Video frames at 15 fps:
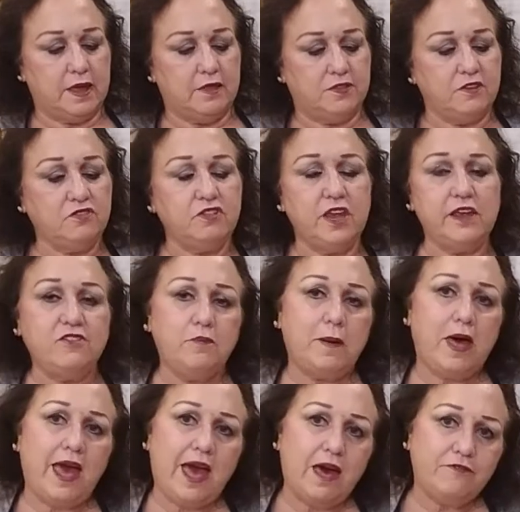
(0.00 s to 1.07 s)
This takes
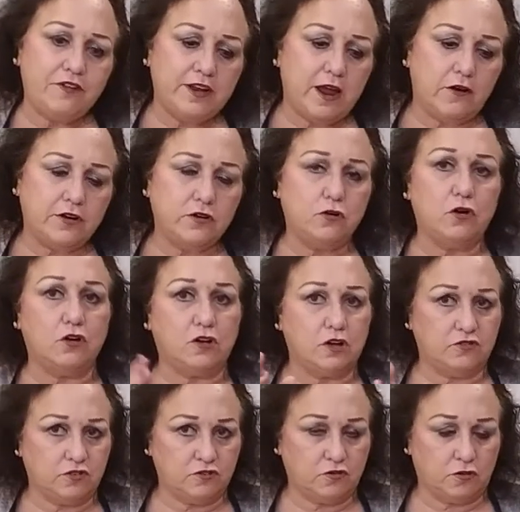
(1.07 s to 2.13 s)
about half an hour to cook
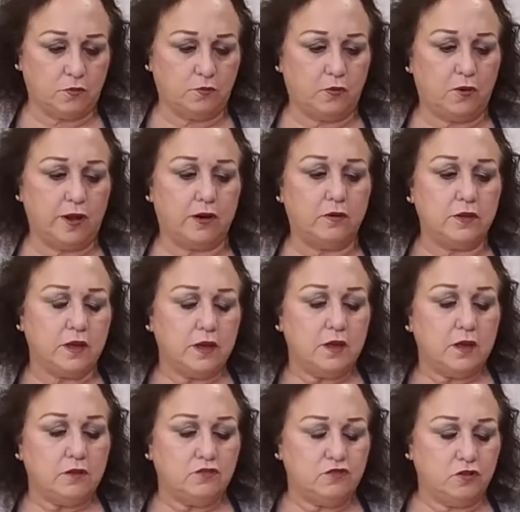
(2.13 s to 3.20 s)
because it's going to boil.
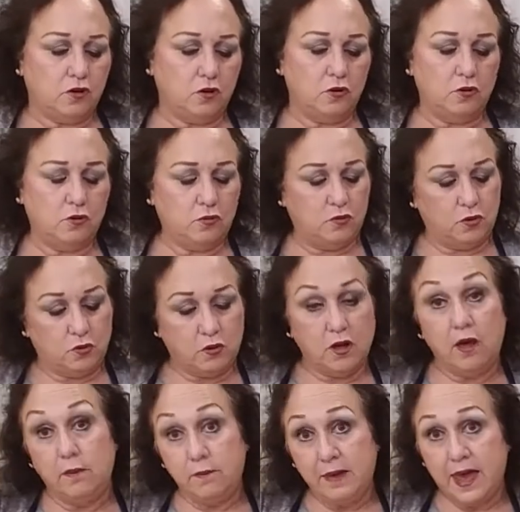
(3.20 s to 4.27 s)
So we'll
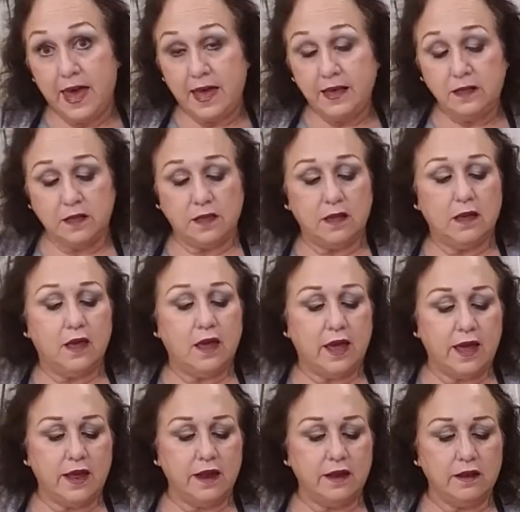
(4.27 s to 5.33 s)
come back
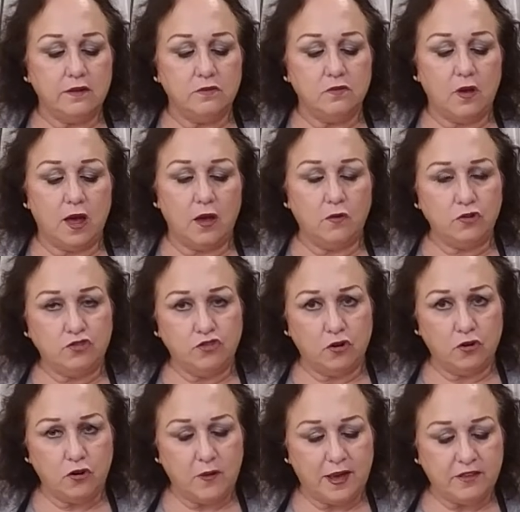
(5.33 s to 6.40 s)
and I will show
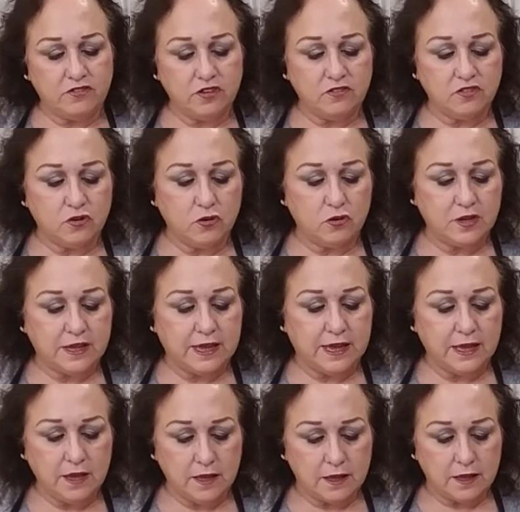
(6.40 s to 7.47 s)
you as it's
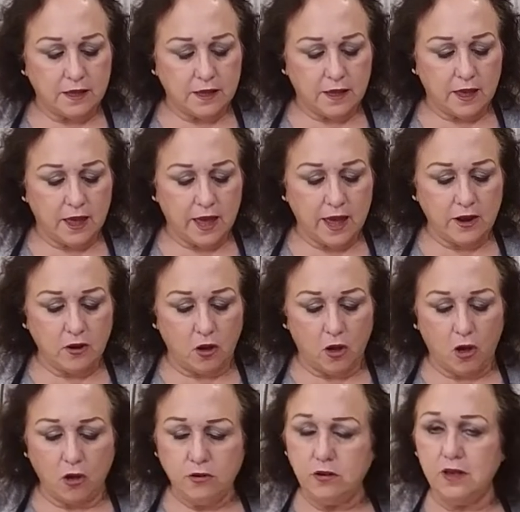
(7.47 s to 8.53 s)
cooking. And
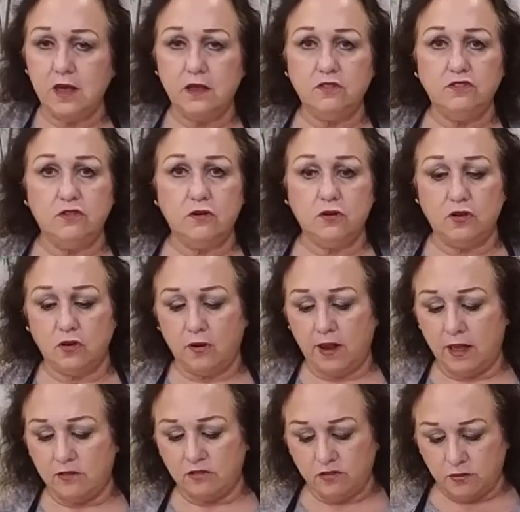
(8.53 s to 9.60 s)
all you got to do, you're going to
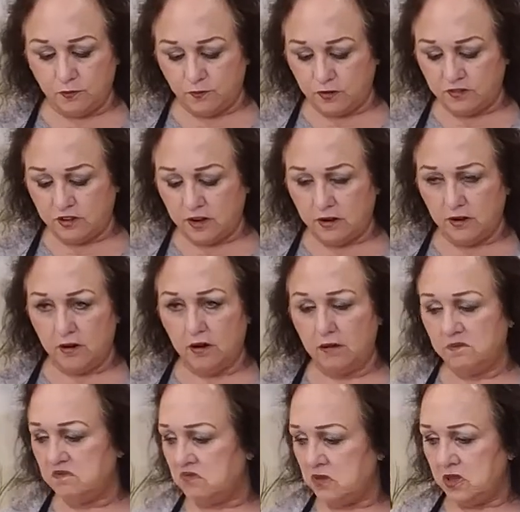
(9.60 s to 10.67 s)
have soup for
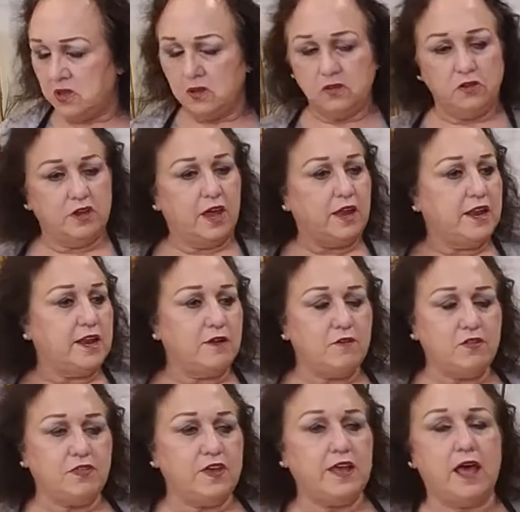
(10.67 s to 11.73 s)
dinner. You're getting
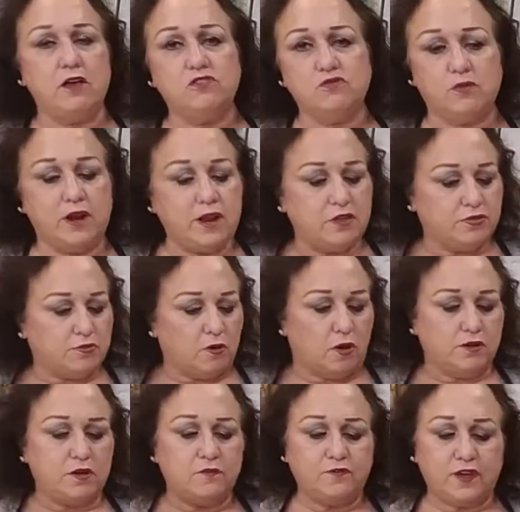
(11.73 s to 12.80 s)
everything else ready. Throw all
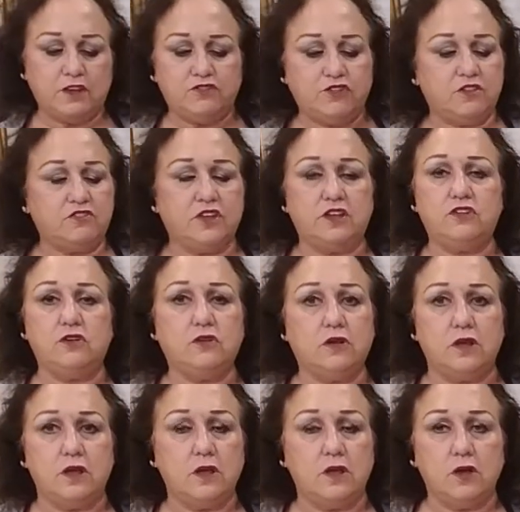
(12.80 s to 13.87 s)
your veggies in your
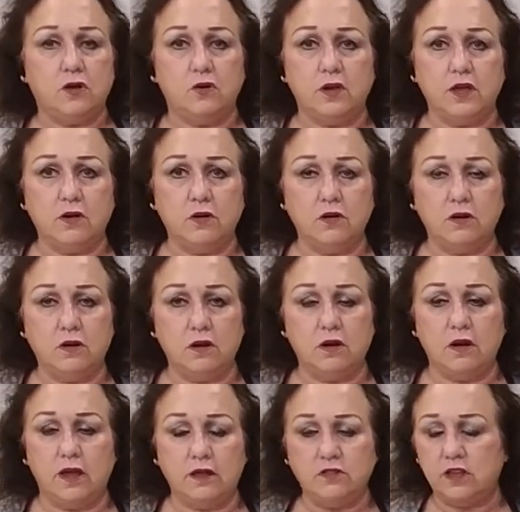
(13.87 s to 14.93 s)
quick cooker
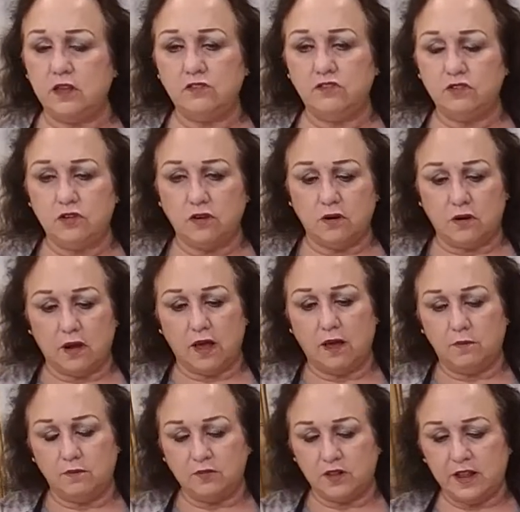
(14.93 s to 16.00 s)
and into your
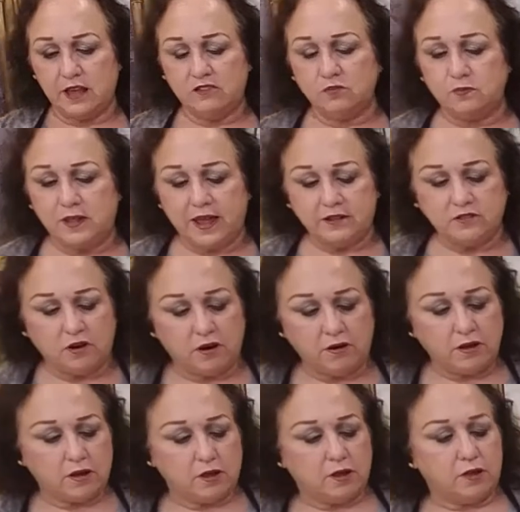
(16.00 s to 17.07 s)
Deluxe blender.
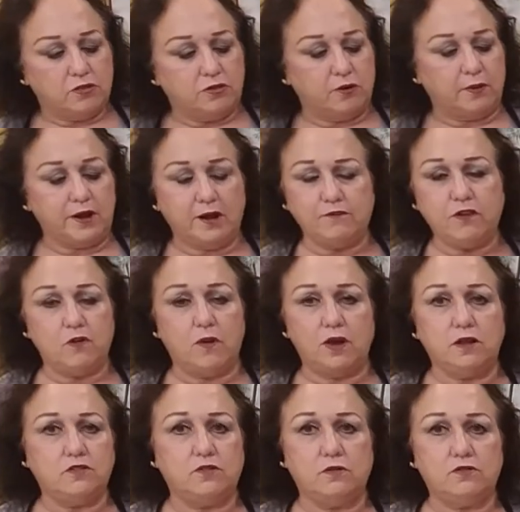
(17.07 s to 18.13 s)
Throw whatever you want
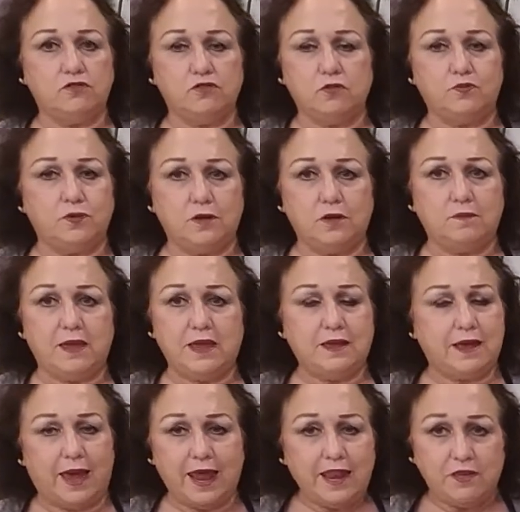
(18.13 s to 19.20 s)
to do with soup. You can make
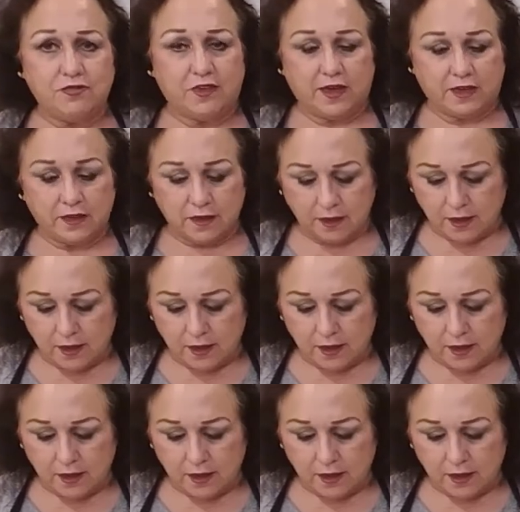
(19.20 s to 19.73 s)
anything.